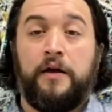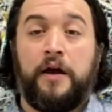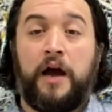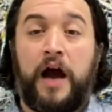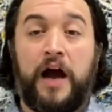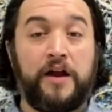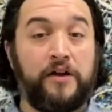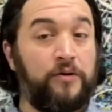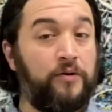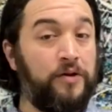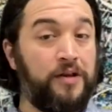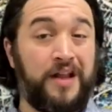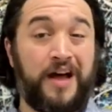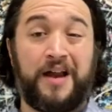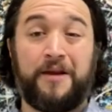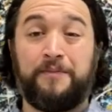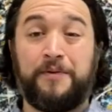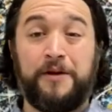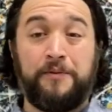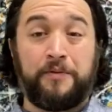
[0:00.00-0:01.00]
I know a lot
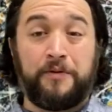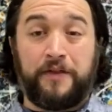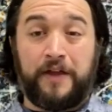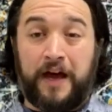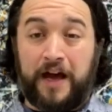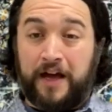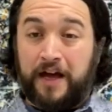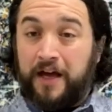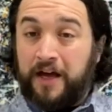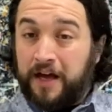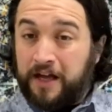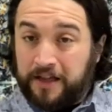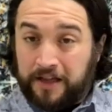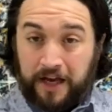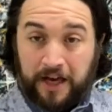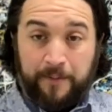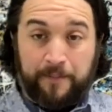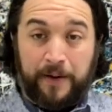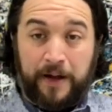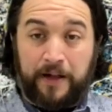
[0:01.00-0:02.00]
of people that
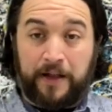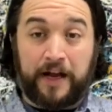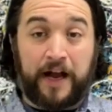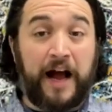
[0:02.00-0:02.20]
like Pollock.